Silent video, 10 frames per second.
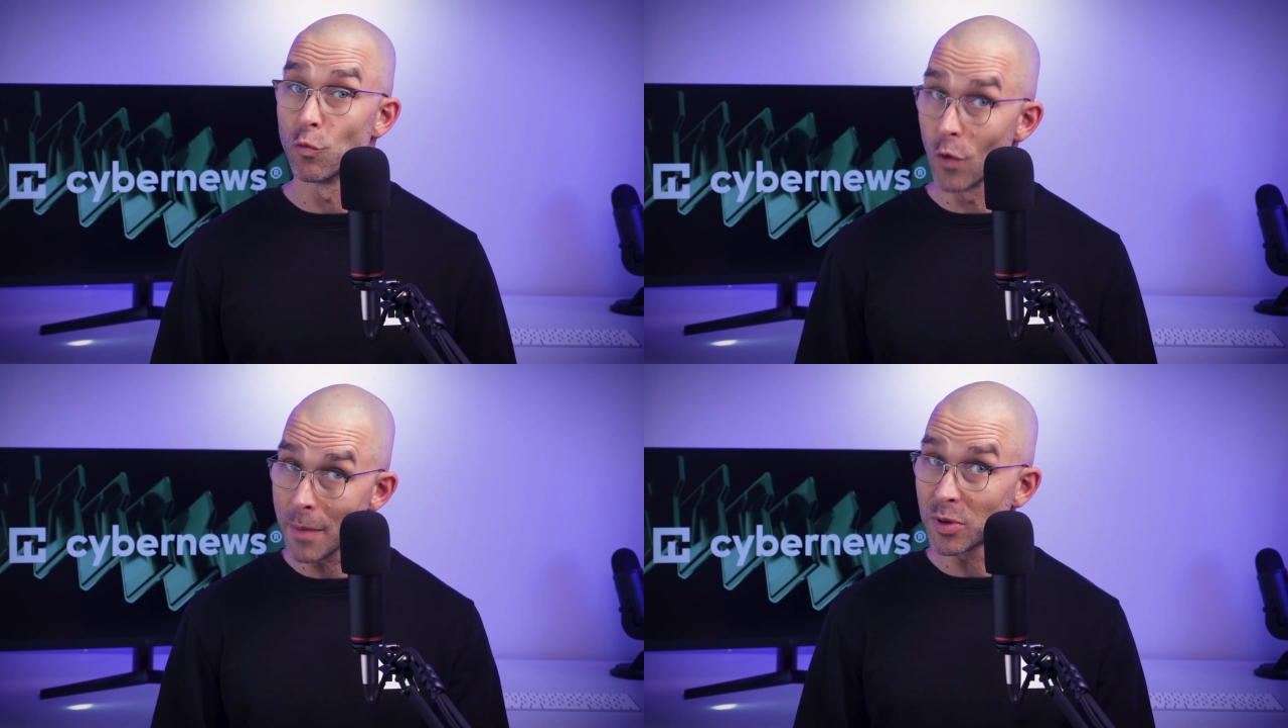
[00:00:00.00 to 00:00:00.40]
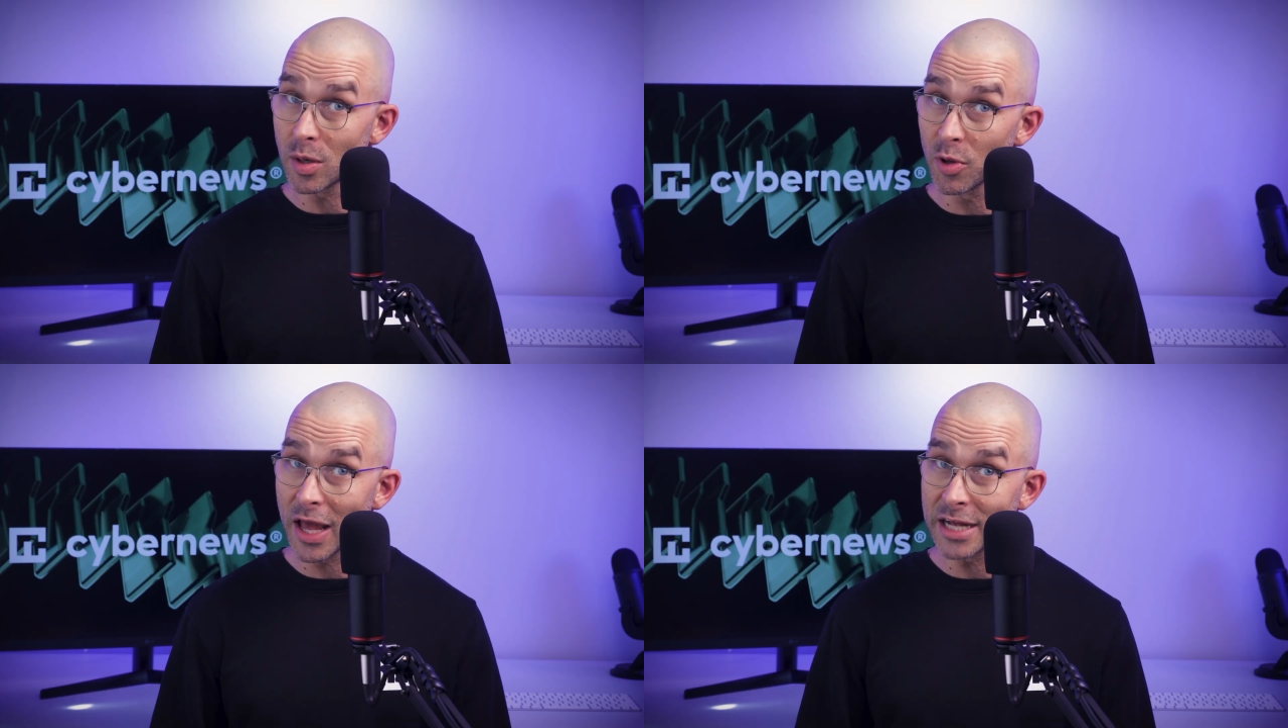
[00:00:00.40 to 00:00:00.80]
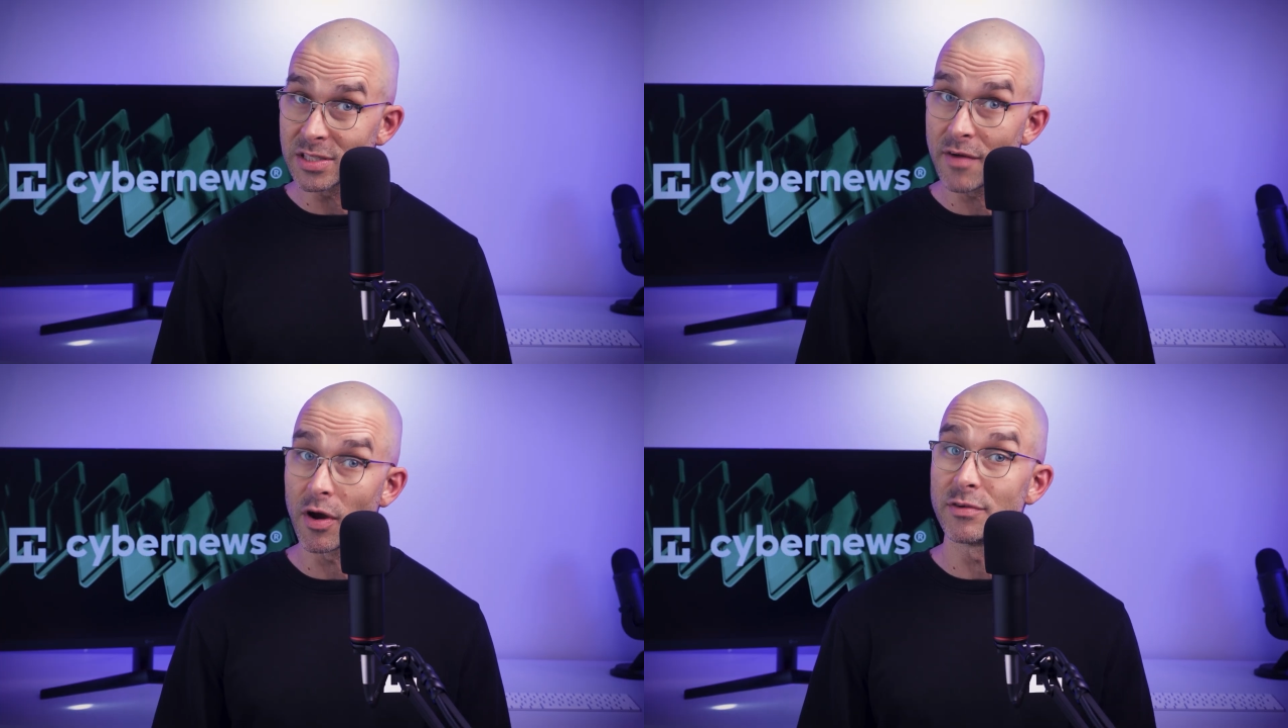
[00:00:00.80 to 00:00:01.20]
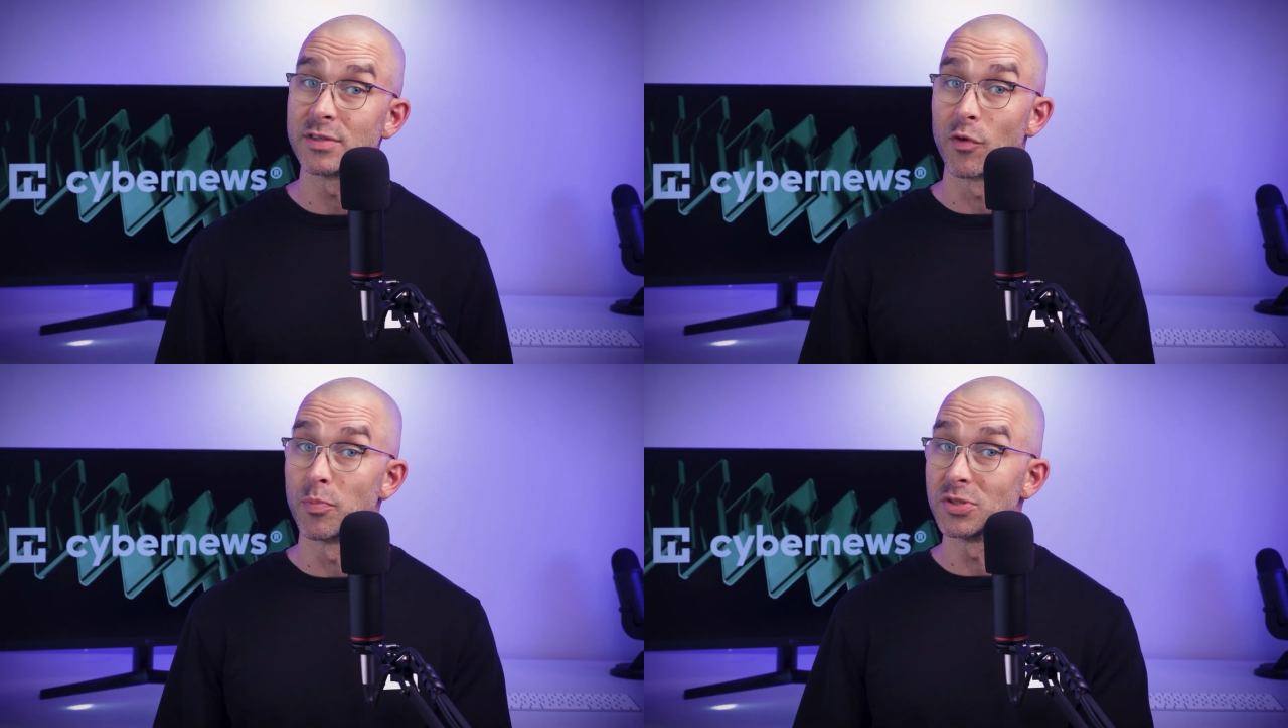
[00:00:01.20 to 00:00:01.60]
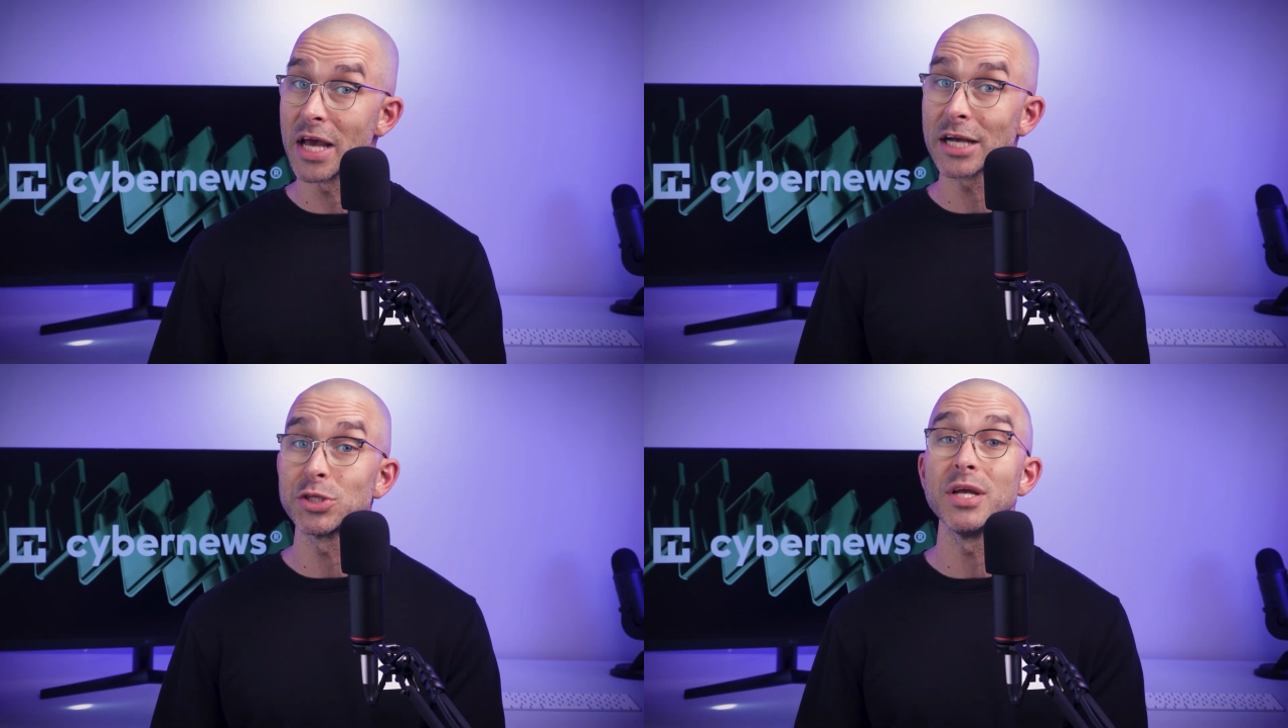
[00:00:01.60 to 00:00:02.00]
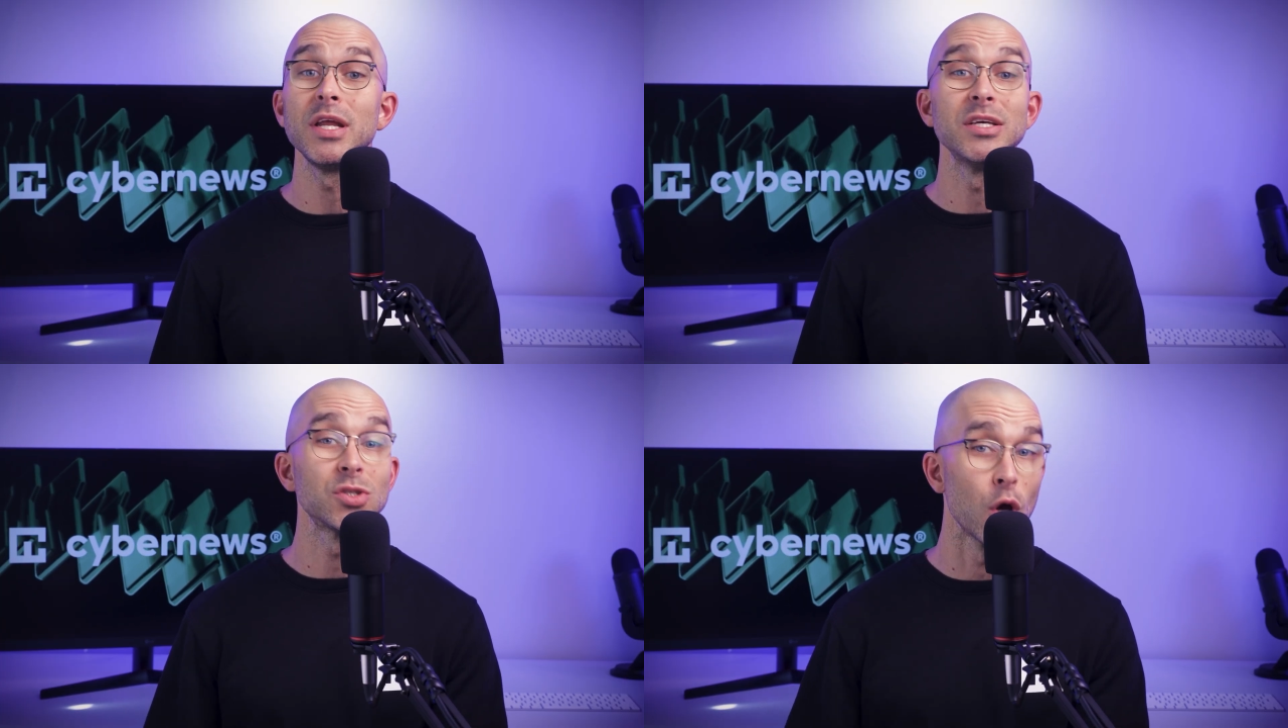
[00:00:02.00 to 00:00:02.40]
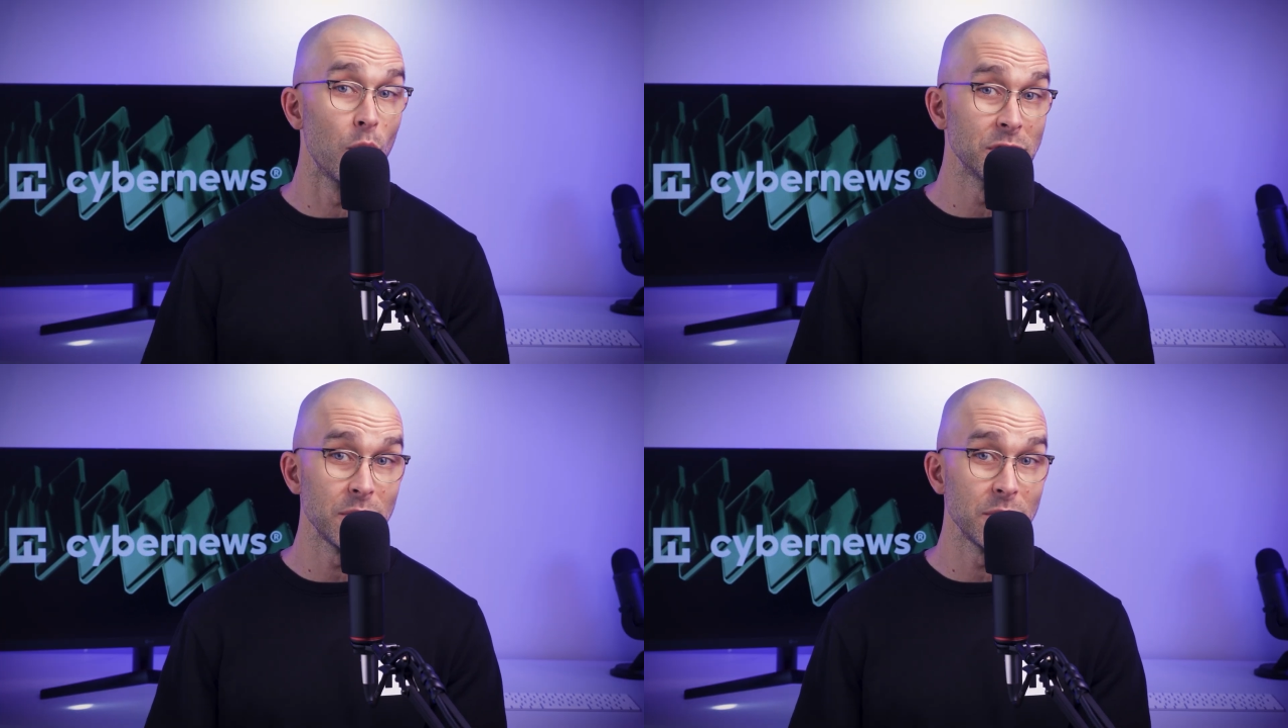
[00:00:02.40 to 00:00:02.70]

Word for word: reputable antivirus for protection is going